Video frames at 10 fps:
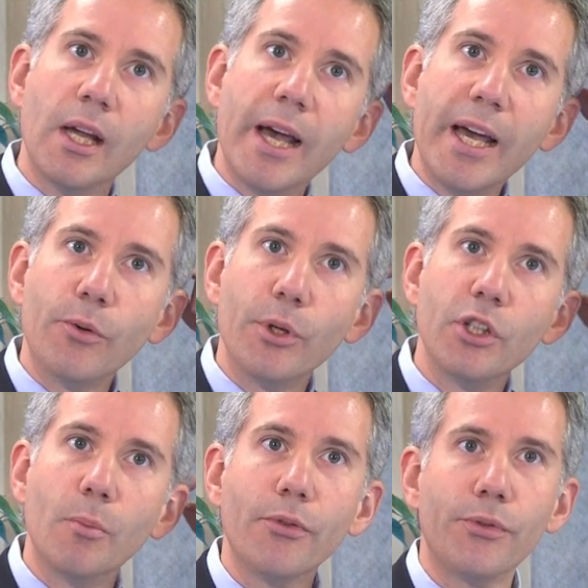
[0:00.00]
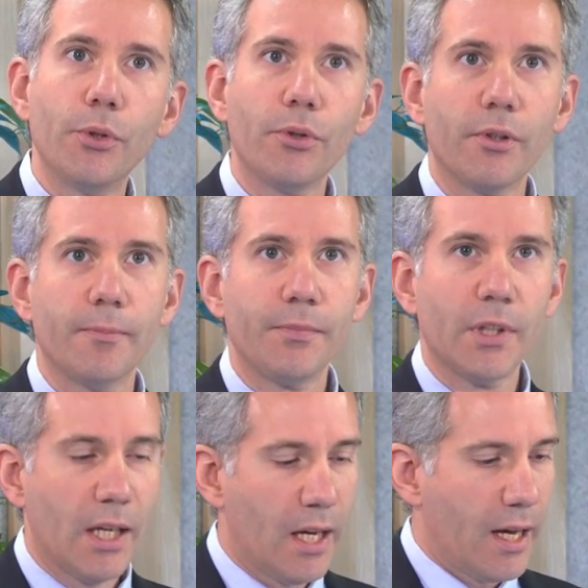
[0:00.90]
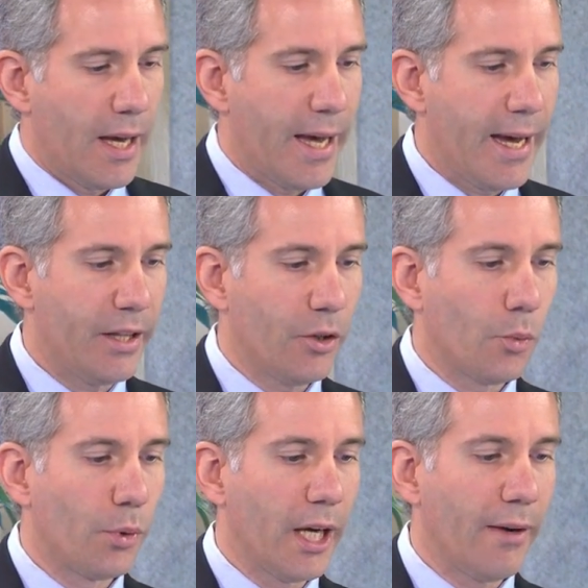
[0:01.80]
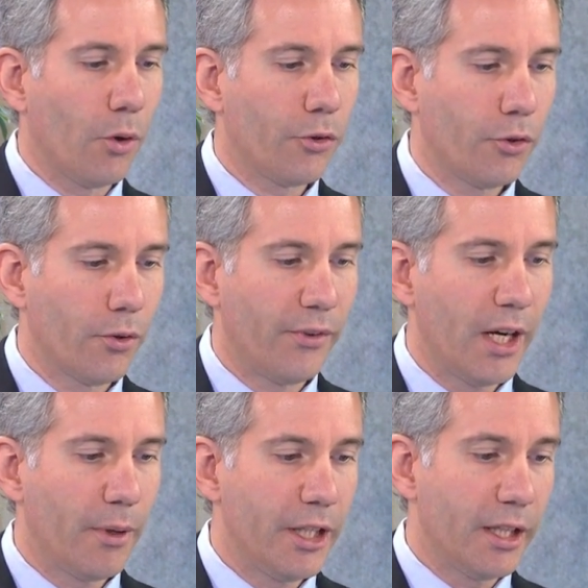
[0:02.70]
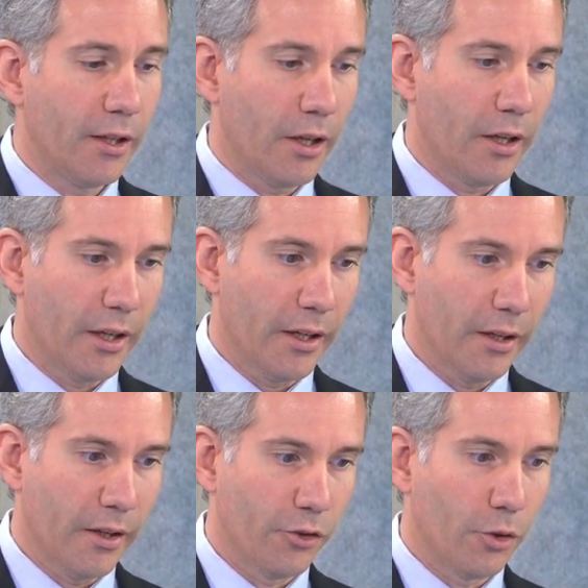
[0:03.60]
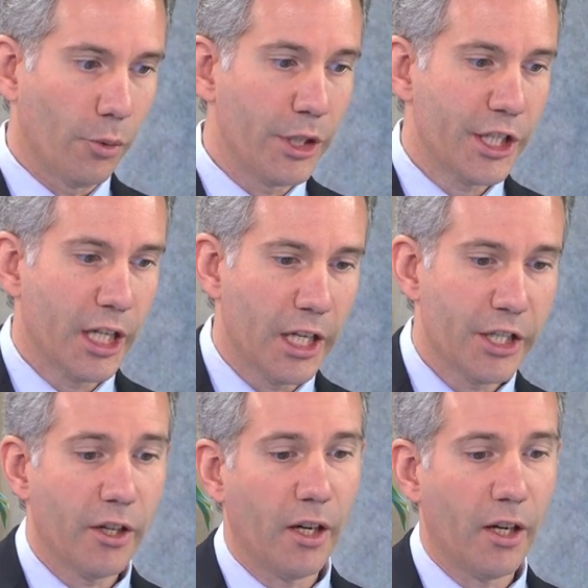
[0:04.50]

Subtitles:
and renewable fuels. And we have also varied the recharge